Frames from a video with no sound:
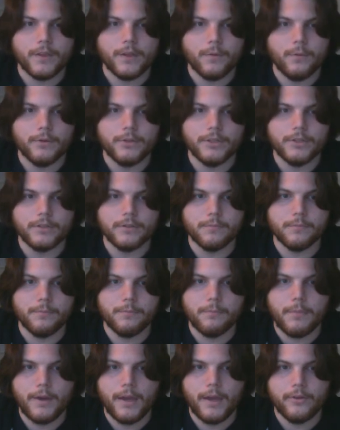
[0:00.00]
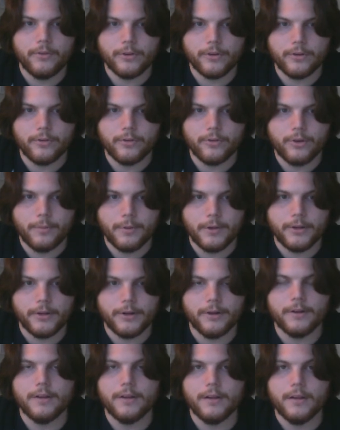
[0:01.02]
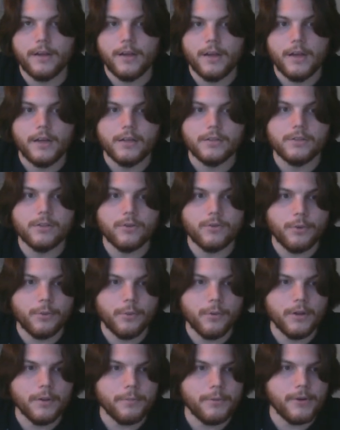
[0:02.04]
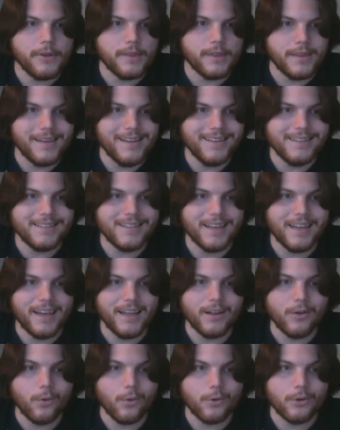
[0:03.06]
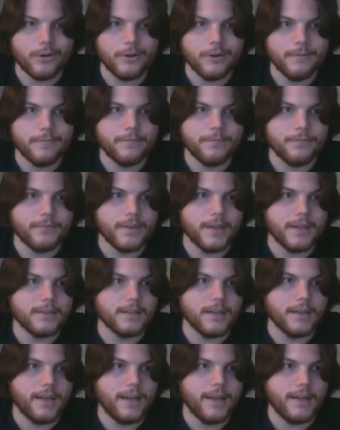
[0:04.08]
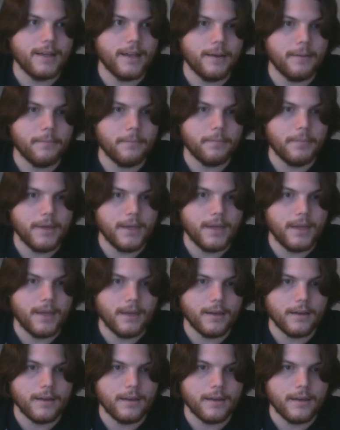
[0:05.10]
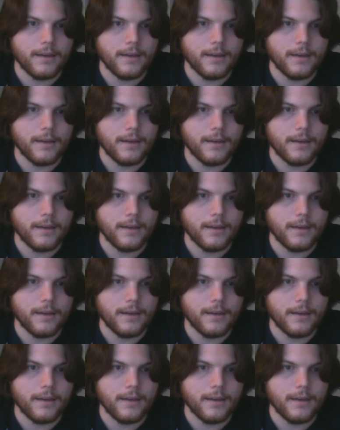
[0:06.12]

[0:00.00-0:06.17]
which is a major contributor. So if we want to put these in order, it's going to end up being